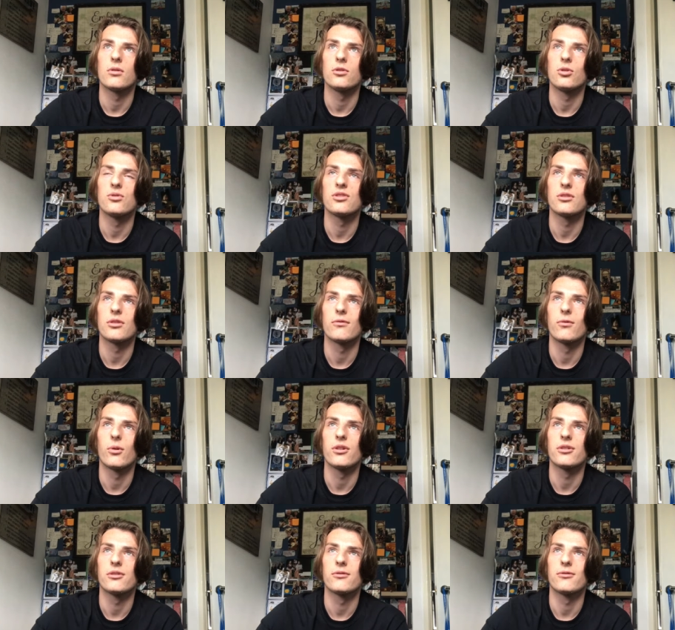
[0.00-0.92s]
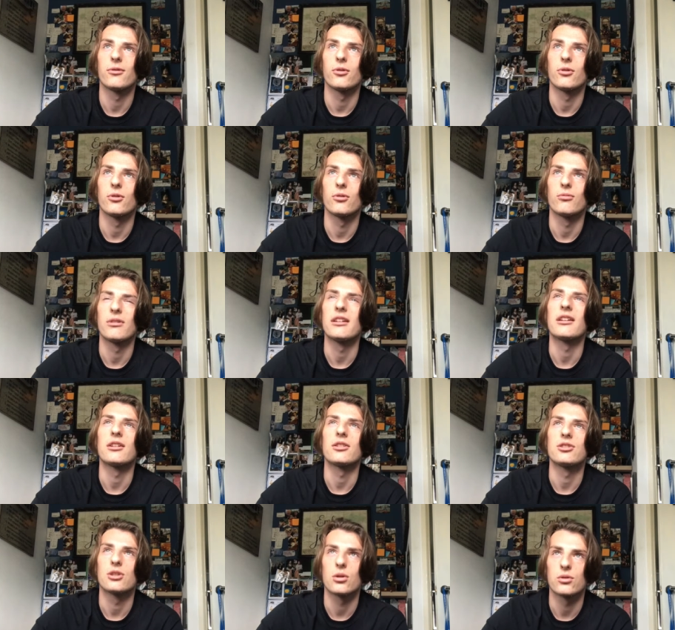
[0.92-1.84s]
using the voice for
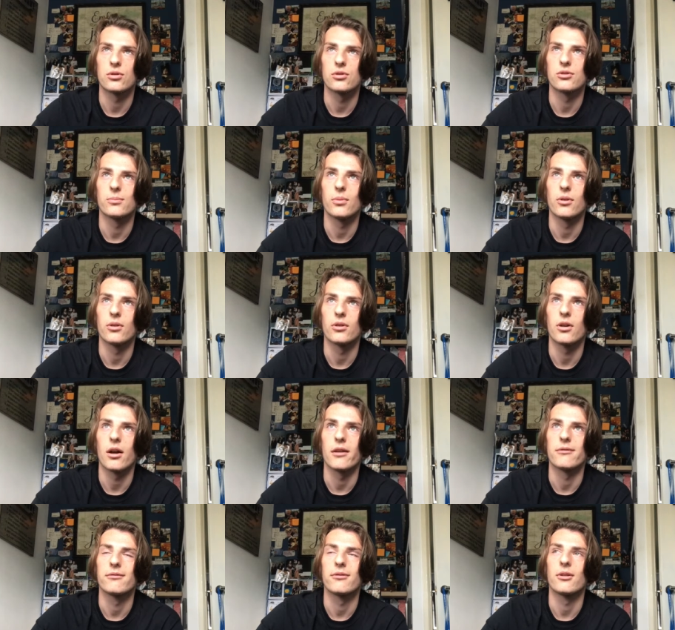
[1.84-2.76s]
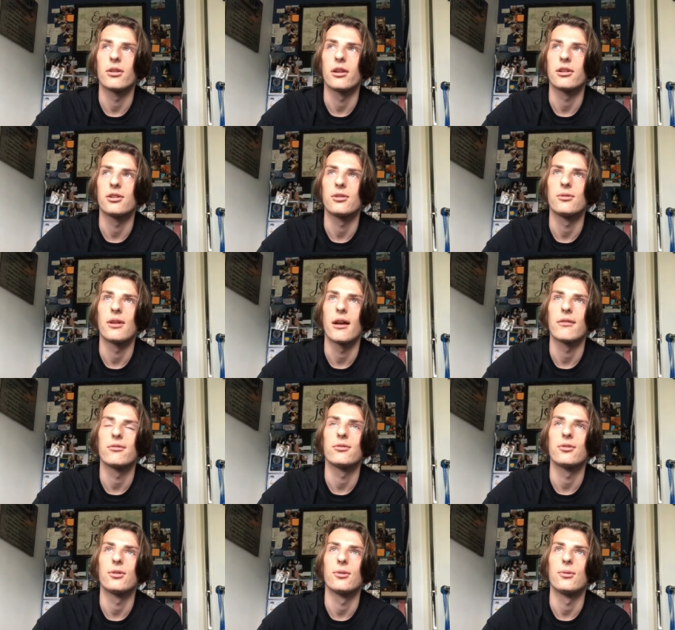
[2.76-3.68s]
reading a children's book, I feel like you'd
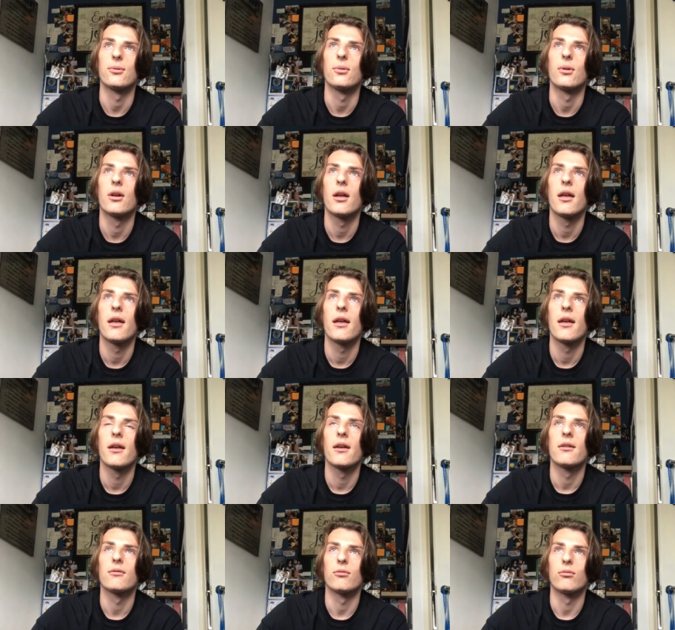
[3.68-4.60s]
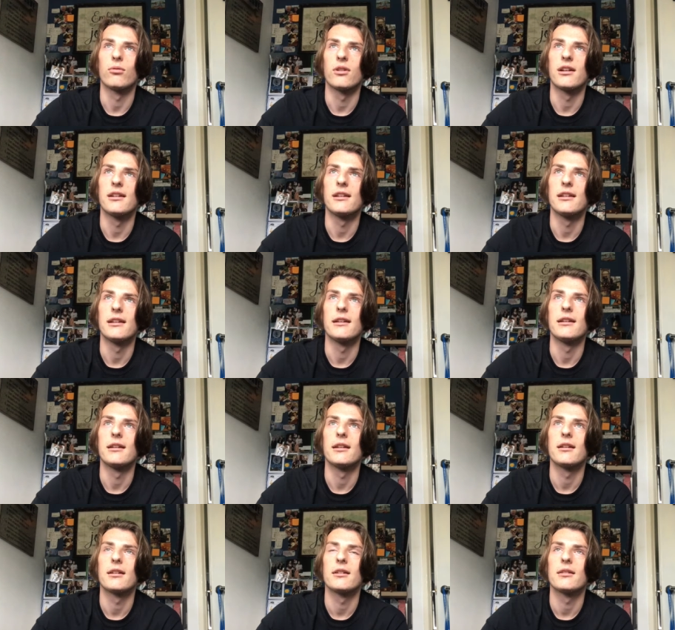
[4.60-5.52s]
have to
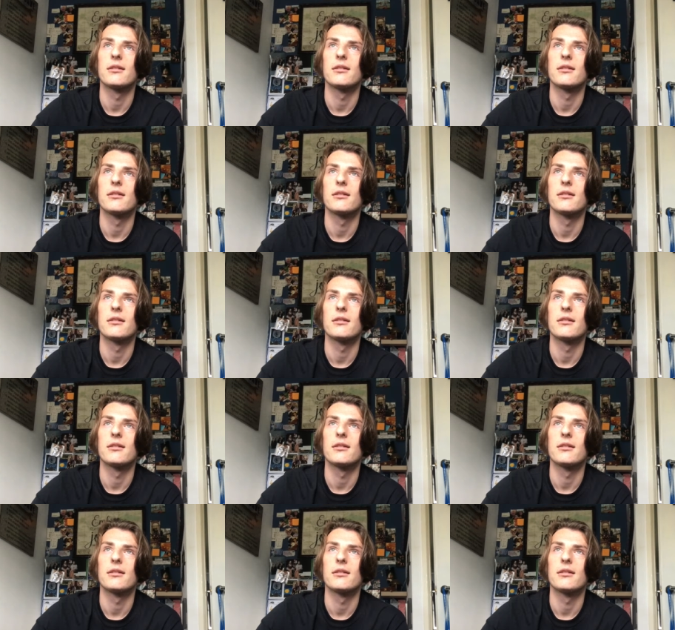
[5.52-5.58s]
really,